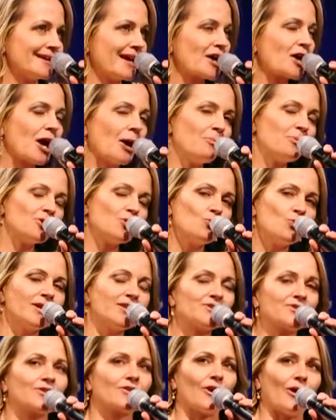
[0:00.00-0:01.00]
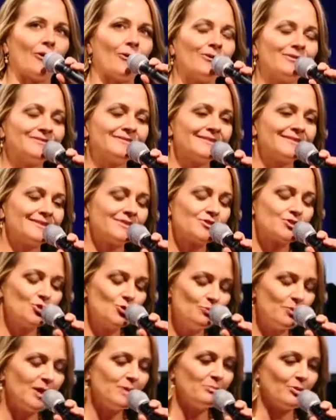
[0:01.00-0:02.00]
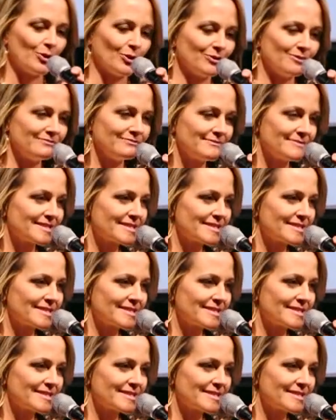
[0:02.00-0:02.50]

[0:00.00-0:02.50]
a couple of weeks ago, 2 people